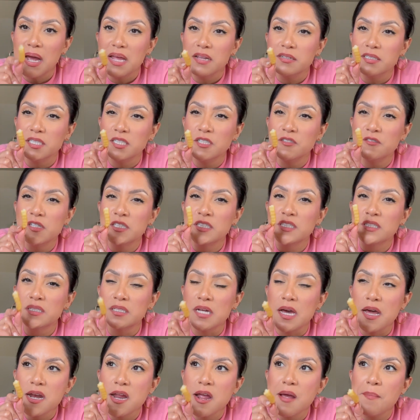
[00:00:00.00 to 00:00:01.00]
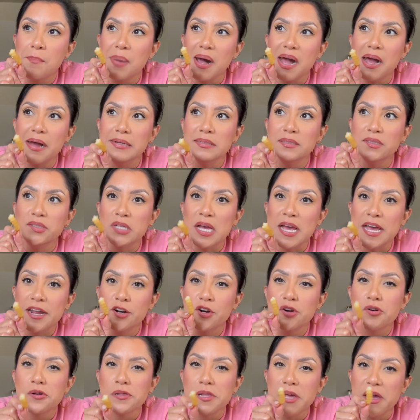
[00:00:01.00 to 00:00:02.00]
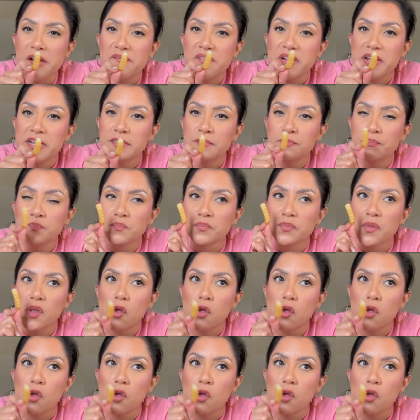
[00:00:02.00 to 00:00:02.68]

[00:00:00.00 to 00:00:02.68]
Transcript: if it's sunny by 10 or 11,